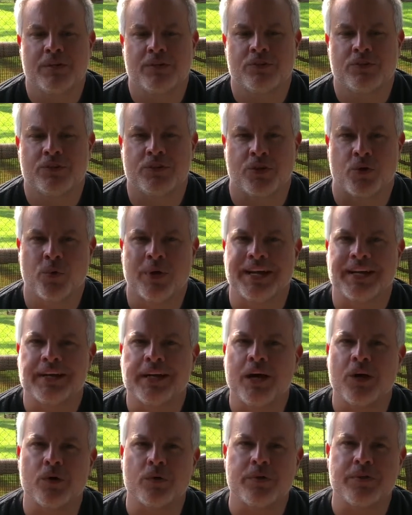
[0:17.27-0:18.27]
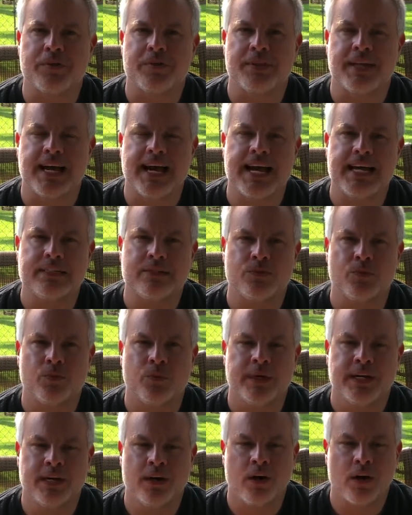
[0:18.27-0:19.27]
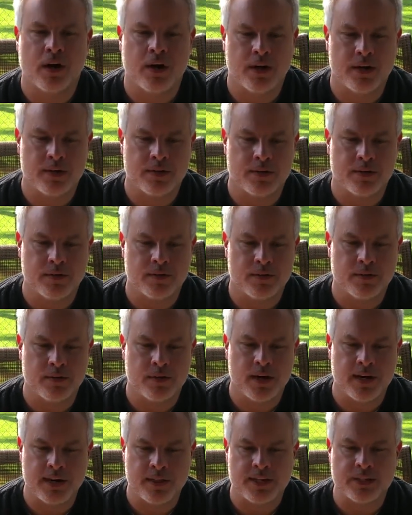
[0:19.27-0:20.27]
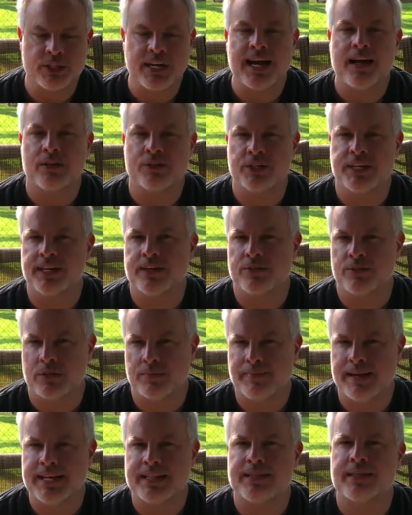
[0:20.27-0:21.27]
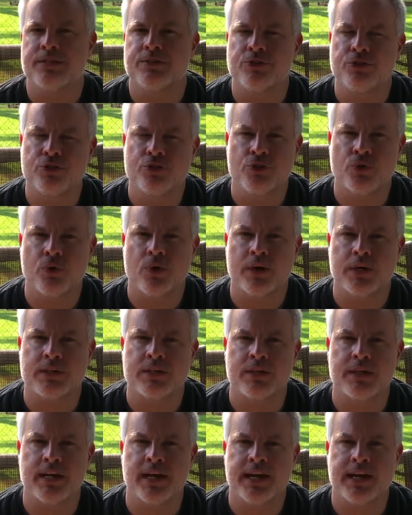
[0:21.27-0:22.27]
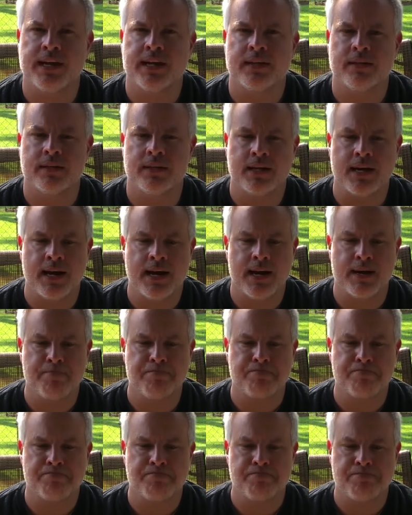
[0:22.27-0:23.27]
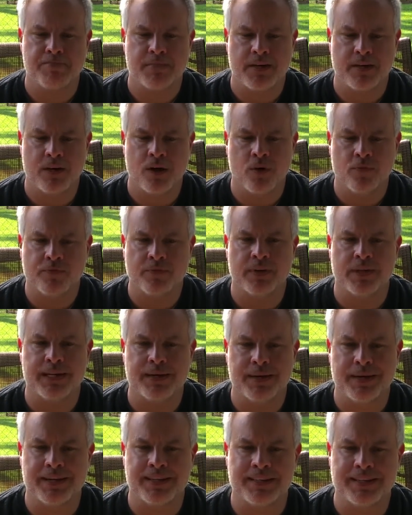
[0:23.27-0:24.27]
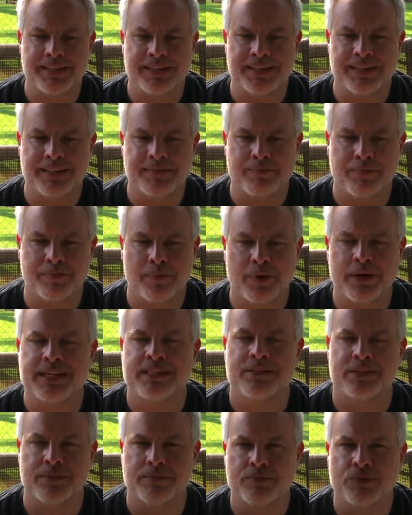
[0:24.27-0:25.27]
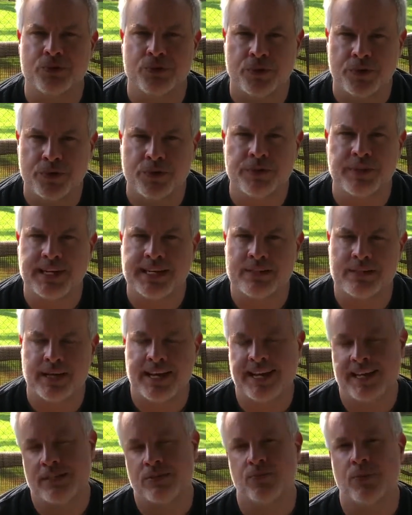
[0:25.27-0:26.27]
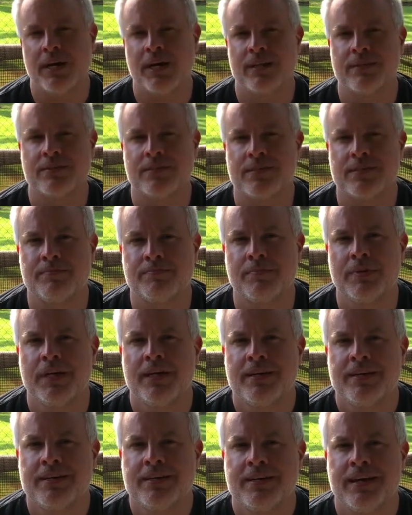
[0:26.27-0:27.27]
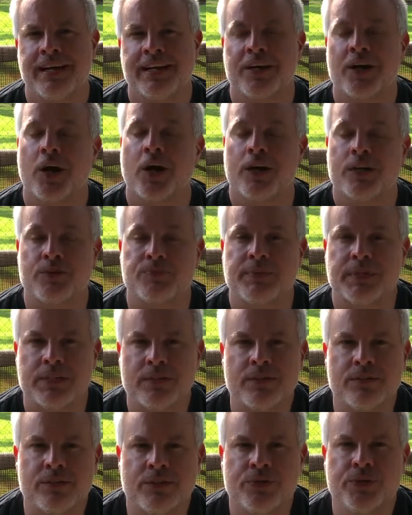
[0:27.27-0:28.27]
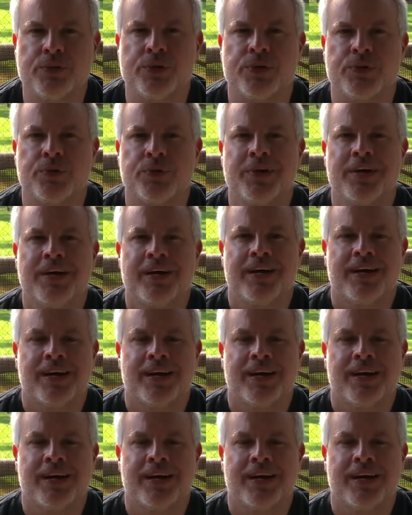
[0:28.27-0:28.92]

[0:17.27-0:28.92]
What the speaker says: just a quick note that the challenge here is to make these short and hopefully bring some truth in as well as some encouragement to you.